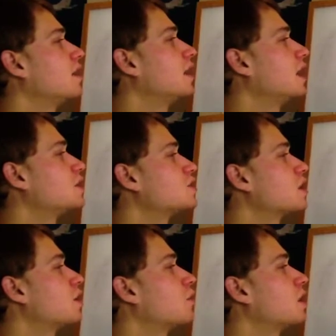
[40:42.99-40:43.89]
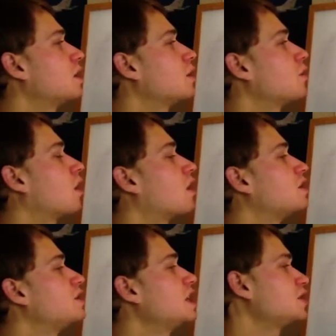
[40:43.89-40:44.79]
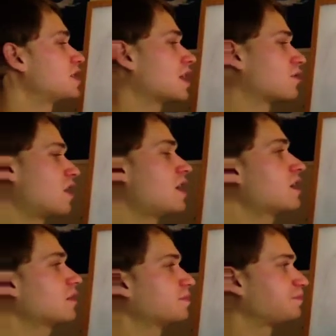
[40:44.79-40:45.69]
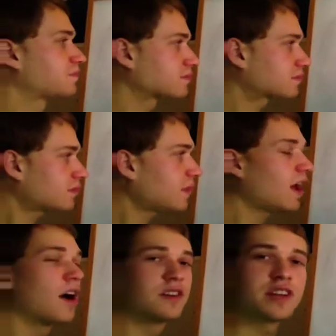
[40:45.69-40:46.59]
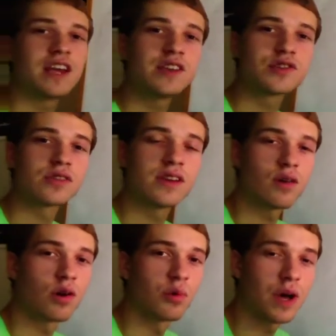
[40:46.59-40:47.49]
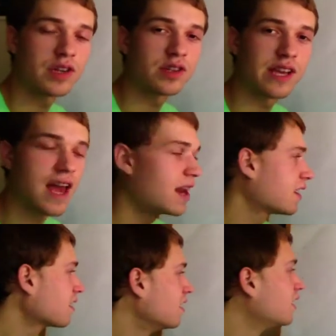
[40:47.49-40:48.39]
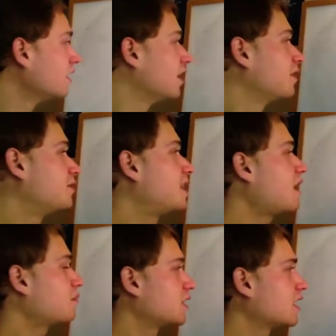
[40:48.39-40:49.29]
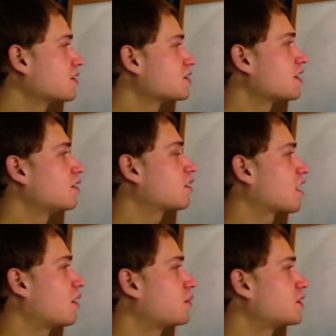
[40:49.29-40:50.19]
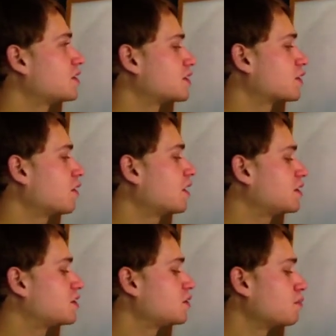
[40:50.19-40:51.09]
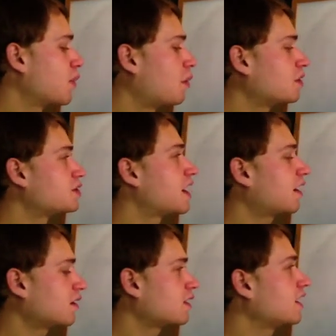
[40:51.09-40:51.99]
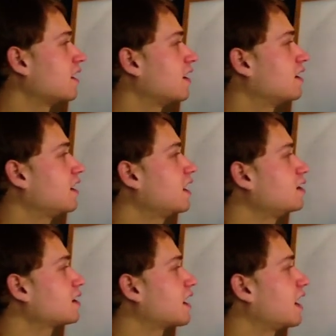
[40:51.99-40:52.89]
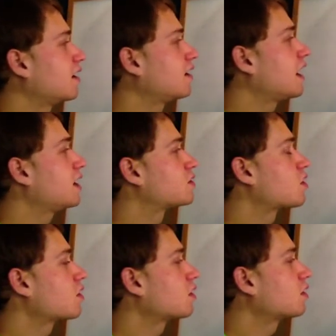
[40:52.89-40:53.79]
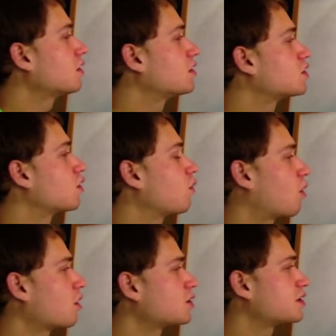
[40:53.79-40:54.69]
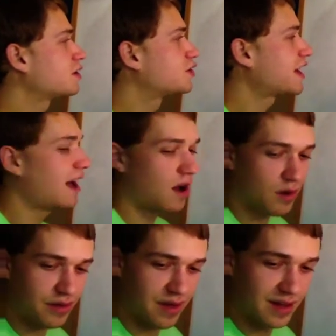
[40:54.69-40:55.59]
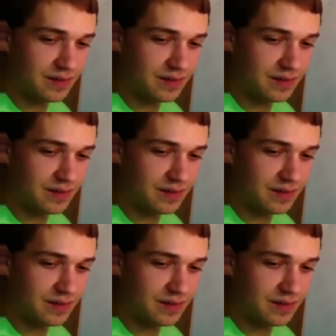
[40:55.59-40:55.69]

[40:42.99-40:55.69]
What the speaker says: And so when you are decelerating on an easterly or a westerly heading, that means your compass is going to momentarily indicate a turn towards the south.